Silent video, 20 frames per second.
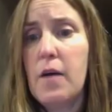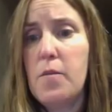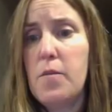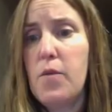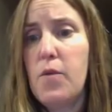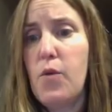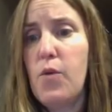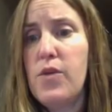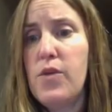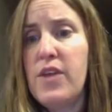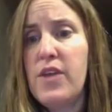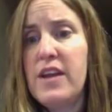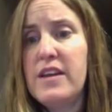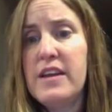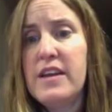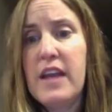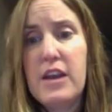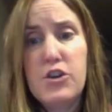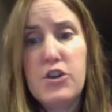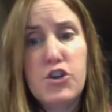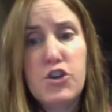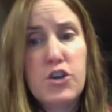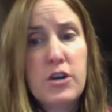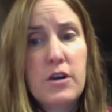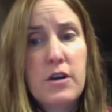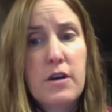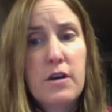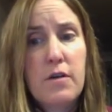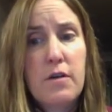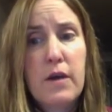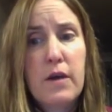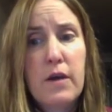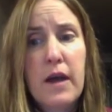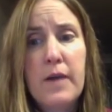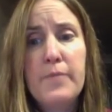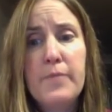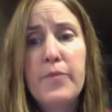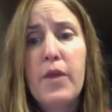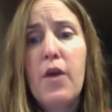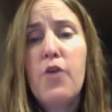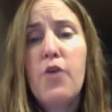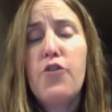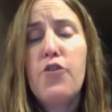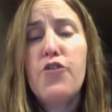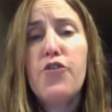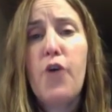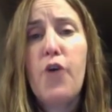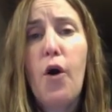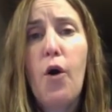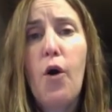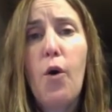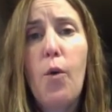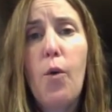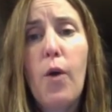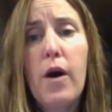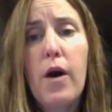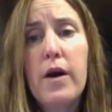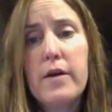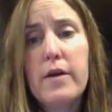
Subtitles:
with ADH, okay? So